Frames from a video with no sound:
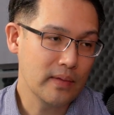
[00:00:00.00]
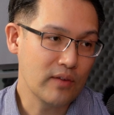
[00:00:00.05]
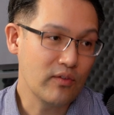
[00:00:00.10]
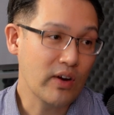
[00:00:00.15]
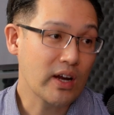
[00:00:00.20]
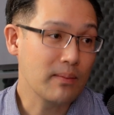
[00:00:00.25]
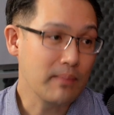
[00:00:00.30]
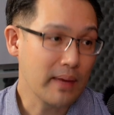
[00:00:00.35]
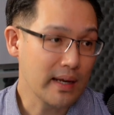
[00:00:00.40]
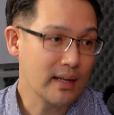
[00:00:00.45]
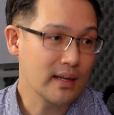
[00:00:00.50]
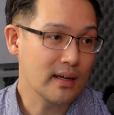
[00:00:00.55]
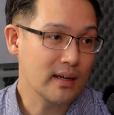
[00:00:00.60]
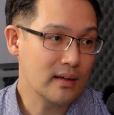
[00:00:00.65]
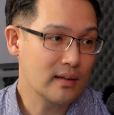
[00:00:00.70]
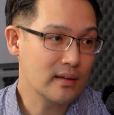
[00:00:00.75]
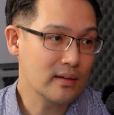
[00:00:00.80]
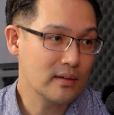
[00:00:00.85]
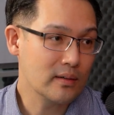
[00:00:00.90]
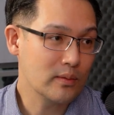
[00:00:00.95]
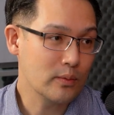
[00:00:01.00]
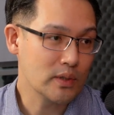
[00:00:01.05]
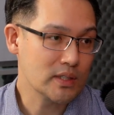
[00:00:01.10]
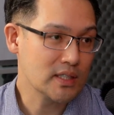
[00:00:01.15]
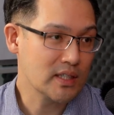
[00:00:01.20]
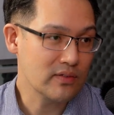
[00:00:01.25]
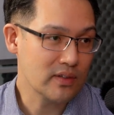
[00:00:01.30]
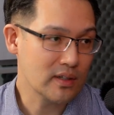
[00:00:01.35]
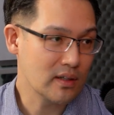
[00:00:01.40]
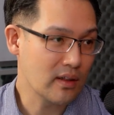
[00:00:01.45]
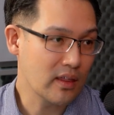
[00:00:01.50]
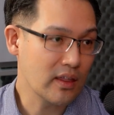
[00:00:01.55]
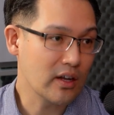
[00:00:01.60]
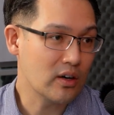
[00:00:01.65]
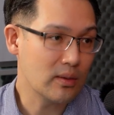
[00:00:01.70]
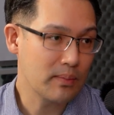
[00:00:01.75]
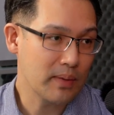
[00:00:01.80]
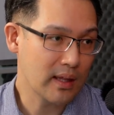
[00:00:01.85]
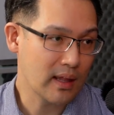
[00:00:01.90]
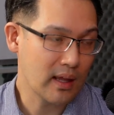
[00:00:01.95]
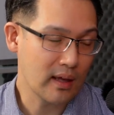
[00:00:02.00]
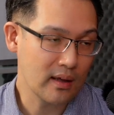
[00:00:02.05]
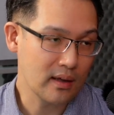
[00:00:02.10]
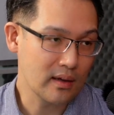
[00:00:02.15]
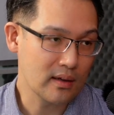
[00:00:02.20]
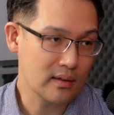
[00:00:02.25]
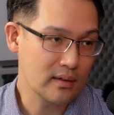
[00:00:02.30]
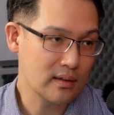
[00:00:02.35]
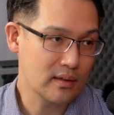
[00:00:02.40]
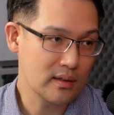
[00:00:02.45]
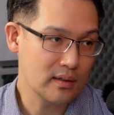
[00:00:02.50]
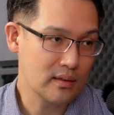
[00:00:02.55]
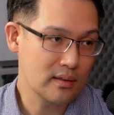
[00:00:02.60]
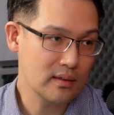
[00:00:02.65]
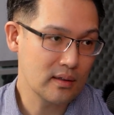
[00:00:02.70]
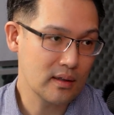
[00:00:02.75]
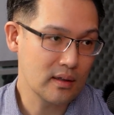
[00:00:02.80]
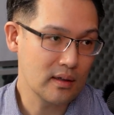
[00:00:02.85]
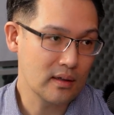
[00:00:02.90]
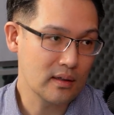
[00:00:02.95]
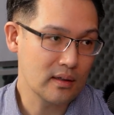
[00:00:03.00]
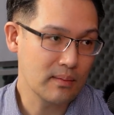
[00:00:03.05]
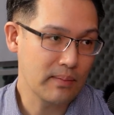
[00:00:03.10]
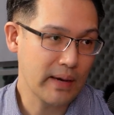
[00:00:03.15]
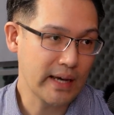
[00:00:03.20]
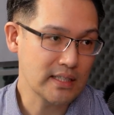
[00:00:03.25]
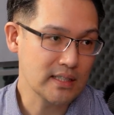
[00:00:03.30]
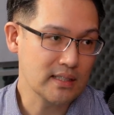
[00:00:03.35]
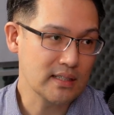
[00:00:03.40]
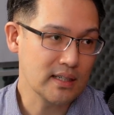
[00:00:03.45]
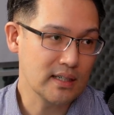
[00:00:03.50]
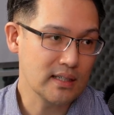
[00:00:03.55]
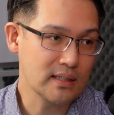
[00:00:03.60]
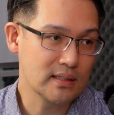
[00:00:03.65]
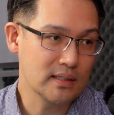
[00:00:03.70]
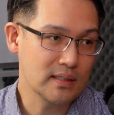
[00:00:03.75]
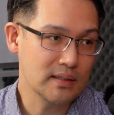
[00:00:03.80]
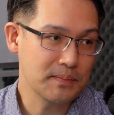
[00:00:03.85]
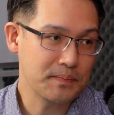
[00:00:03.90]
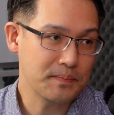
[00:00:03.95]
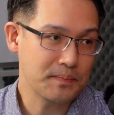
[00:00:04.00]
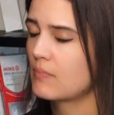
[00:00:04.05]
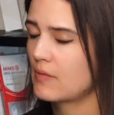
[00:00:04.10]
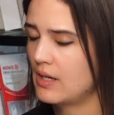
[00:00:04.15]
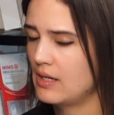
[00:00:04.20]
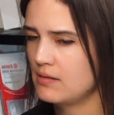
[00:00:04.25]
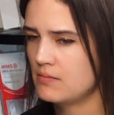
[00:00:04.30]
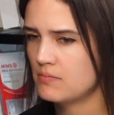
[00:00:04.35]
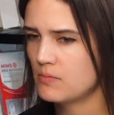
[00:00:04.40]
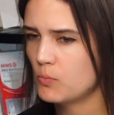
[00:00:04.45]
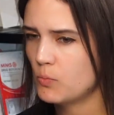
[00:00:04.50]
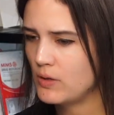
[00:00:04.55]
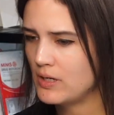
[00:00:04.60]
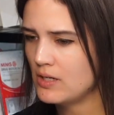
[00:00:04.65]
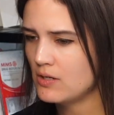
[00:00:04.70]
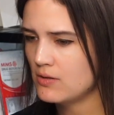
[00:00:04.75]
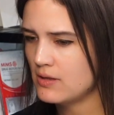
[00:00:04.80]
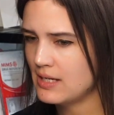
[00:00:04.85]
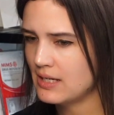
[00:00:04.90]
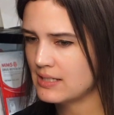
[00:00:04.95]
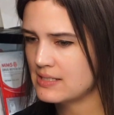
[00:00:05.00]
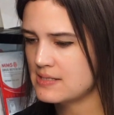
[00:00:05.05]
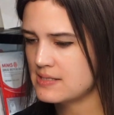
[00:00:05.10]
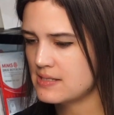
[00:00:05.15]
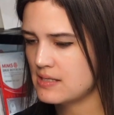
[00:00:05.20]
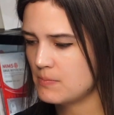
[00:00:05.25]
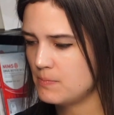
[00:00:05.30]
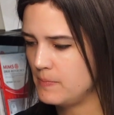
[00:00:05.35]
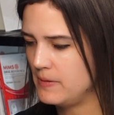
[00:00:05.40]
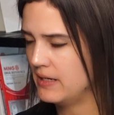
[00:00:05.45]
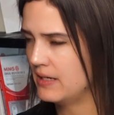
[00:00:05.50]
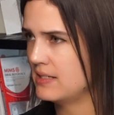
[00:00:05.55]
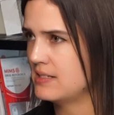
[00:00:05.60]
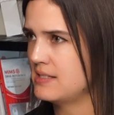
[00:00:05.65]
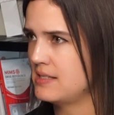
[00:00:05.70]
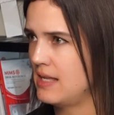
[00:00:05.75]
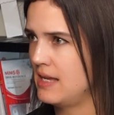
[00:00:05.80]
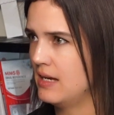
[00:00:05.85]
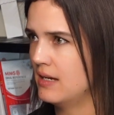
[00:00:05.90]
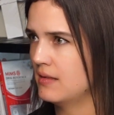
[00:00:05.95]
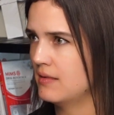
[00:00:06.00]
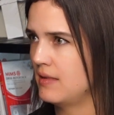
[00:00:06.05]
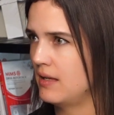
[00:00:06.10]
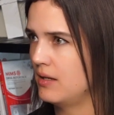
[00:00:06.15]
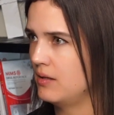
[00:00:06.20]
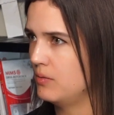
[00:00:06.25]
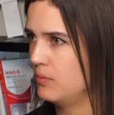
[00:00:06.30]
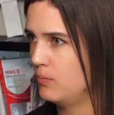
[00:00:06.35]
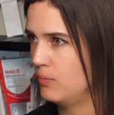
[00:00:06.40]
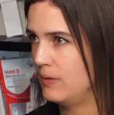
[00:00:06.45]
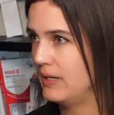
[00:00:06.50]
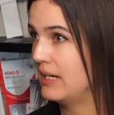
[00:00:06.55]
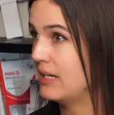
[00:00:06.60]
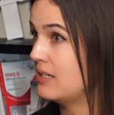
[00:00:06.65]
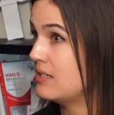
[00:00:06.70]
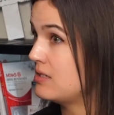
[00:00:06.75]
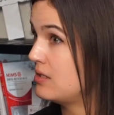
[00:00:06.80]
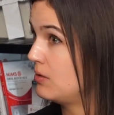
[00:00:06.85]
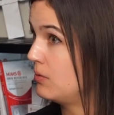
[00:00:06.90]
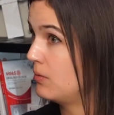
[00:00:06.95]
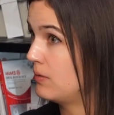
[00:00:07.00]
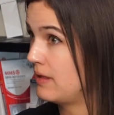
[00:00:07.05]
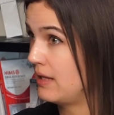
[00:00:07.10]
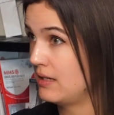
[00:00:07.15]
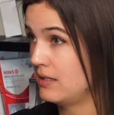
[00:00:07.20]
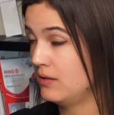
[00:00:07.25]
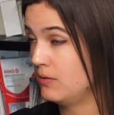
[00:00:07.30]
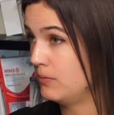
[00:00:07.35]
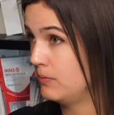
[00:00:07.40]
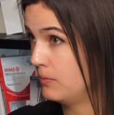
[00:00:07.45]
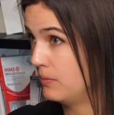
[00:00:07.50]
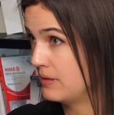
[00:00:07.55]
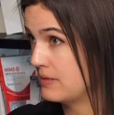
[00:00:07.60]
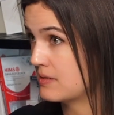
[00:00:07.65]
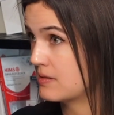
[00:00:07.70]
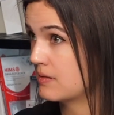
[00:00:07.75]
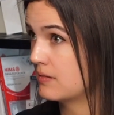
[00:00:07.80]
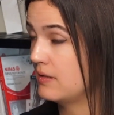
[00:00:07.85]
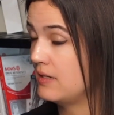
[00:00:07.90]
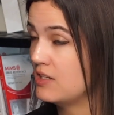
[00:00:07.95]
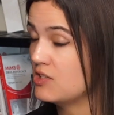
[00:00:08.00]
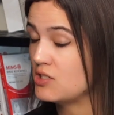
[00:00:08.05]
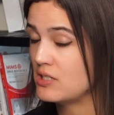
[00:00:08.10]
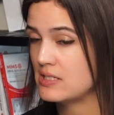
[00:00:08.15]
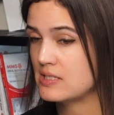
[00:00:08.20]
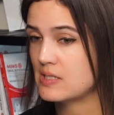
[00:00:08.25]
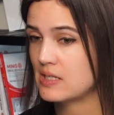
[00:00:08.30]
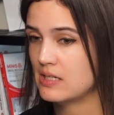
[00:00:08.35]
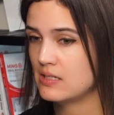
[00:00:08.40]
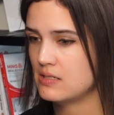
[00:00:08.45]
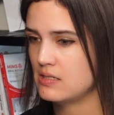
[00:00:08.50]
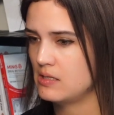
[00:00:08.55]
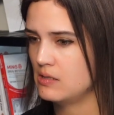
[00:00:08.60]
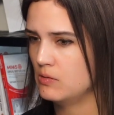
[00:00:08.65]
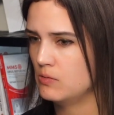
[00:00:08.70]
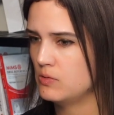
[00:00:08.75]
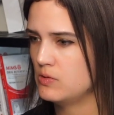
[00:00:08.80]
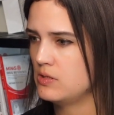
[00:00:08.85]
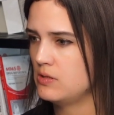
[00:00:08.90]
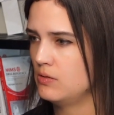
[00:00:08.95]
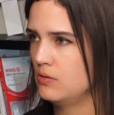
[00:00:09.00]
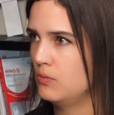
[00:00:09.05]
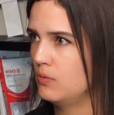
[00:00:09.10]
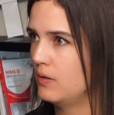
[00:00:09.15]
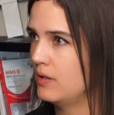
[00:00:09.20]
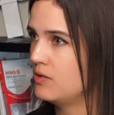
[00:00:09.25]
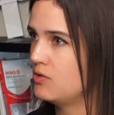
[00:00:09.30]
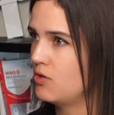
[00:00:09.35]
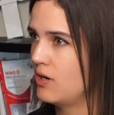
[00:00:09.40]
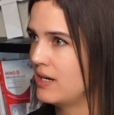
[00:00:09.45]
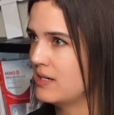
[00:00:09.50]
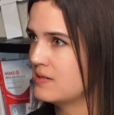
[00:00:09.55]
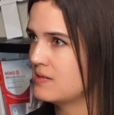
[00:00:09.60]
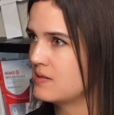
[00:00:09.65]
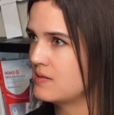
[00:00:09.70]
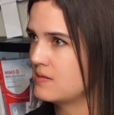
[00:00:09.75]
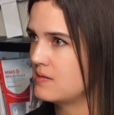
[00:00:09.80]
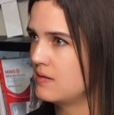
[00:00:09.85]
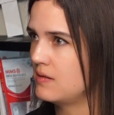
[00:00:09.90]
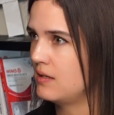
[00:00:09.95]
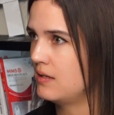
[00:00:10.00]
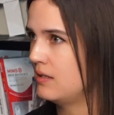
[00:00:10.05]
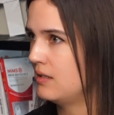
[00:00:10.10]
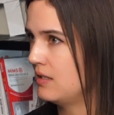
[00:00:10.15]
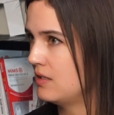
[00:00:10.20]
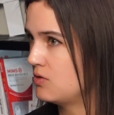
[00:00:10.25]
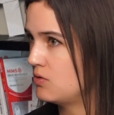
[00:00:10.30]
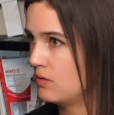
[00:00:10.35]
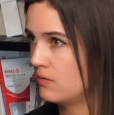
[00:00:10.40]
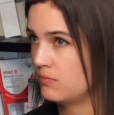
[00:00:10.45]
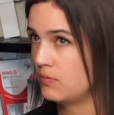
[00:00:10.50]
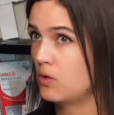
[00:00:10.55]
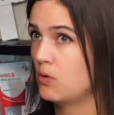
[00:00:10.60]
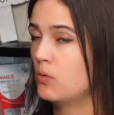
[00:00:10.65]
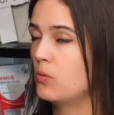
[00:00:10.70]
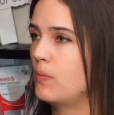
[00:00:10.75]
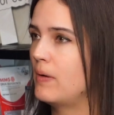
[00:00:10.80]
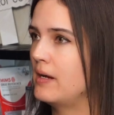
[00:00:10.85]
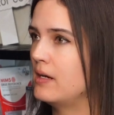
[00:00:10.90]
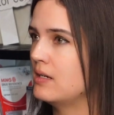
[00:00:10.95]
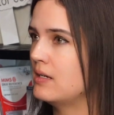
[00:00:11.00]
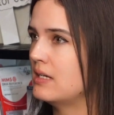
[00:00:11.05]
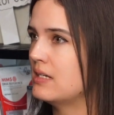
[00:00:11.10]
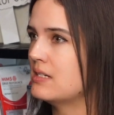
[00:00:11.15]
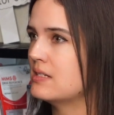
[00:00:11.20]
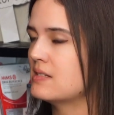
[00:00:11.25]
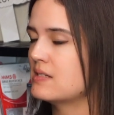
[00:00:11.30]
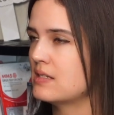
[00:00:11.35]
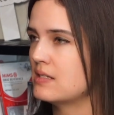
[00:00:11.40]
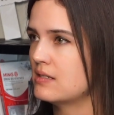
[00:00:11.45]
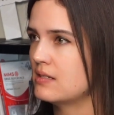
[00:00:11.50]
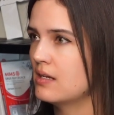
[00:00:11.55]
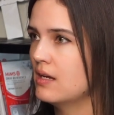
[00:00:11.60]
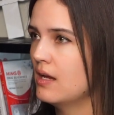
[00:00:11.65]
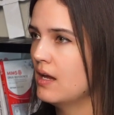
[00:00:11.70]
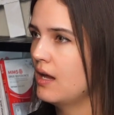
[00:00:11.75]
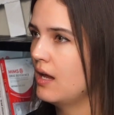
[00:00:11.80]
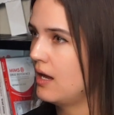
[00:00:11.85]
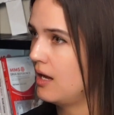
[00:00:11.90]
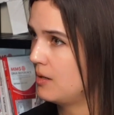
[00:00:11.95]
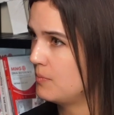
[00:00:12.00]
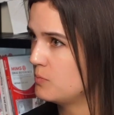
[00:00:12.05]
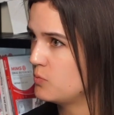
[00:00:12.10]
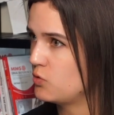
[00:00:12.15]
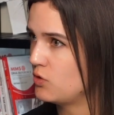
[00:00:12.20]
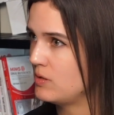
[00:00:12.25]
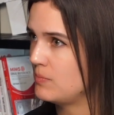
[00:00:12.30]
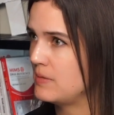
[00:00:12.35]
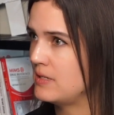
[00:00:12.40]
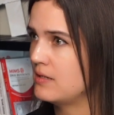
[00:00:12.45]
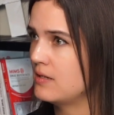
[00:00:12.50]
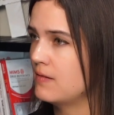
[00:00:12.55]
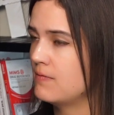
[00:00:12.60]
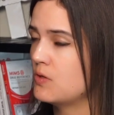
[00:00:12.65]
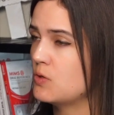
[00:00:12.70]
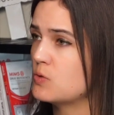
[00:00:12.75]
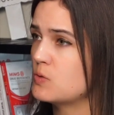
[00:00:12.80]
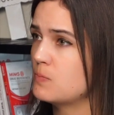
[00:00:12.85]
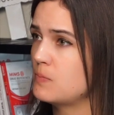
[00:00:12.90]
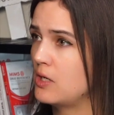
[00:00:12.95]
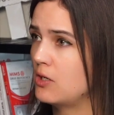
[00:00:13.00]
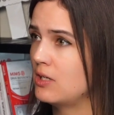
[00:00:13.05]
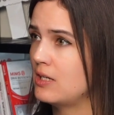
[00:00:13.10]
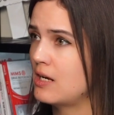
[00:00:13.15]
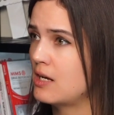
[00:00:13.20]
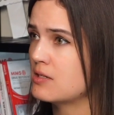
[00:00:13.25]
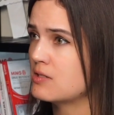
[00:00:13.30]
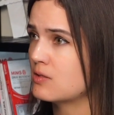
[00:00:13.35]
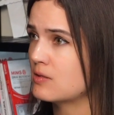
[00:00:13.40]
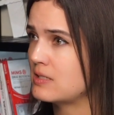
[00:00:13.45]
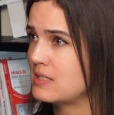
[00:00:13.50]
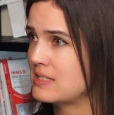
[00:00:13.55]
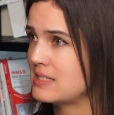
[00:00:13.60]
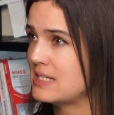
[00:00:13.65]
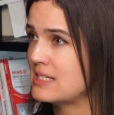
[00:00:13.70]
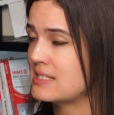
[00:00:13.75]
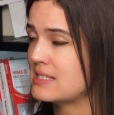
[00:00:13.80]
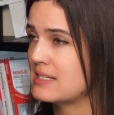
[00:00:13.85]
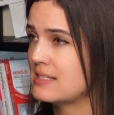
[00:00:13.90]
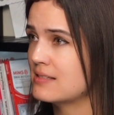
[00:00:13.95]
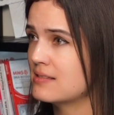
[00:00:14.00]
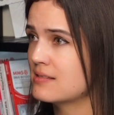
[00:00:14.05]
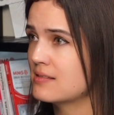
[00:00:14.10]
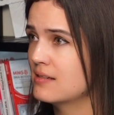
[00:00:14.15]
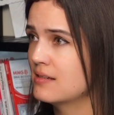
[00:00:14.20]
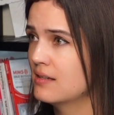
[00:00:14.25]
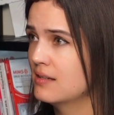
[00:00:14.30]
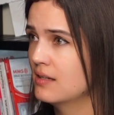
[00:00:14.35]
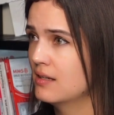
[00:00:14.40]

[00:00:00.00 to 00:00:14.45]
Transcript: recommending whichever therapy the patient needs. And what do you think is the biggest thing that we can do, or that you as clinicians can do, to address the issue of low awareness and treatment of those periodontal diseases?